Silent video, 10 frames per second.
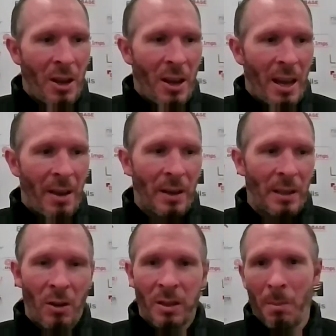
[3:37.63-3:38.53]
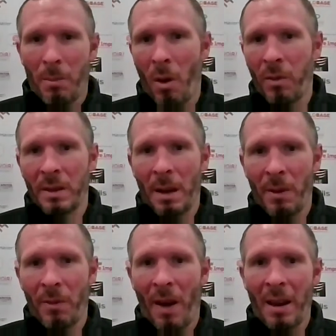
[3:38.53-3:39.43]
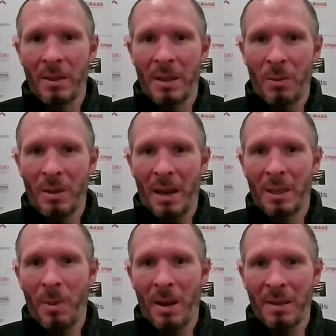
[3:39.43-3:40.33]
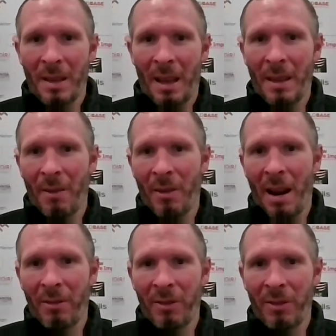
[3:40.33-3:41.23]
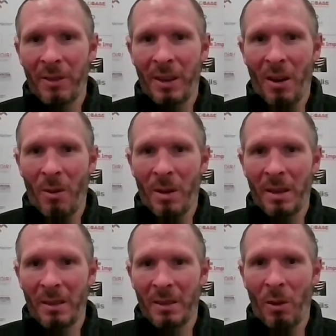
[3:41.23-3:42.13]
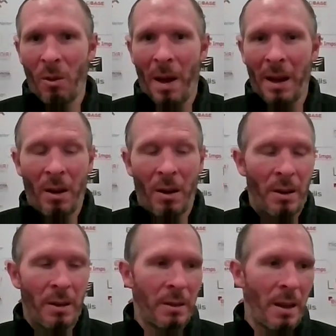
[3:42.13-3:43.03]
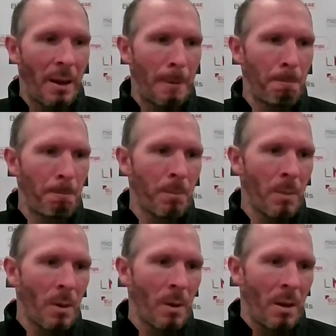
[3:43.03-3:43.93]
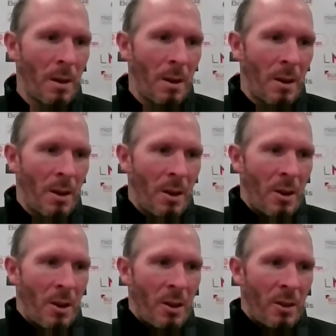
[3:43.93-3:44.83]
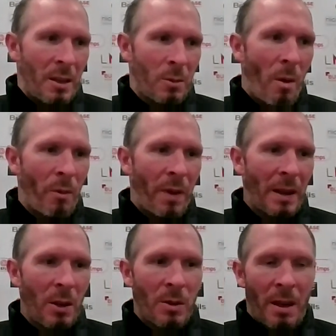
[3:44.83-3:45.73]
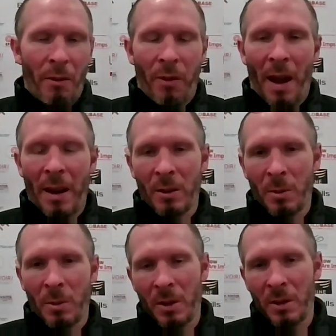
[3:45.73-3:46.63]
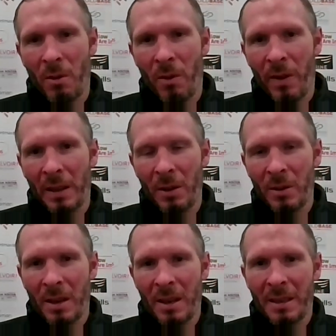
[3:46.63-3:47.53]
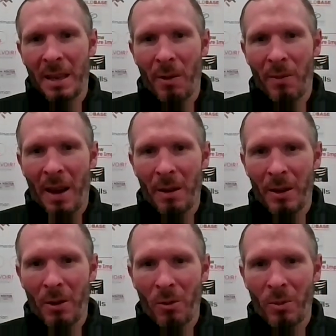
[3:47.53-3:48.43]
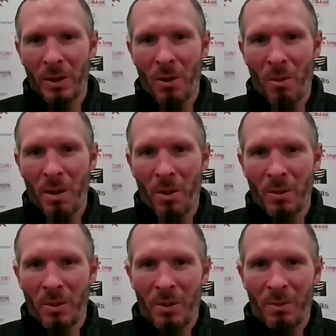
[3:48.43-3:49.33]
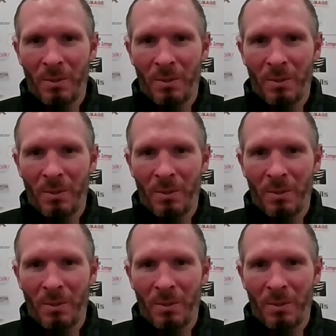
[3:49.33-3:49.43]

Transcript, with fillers: if I'd lost in both the semi-finals, it was an experience that I'll never have, you know, to look back on. And um, there's one thing losing in finals, but there's another thing losing in the semi-final that which nobody wants.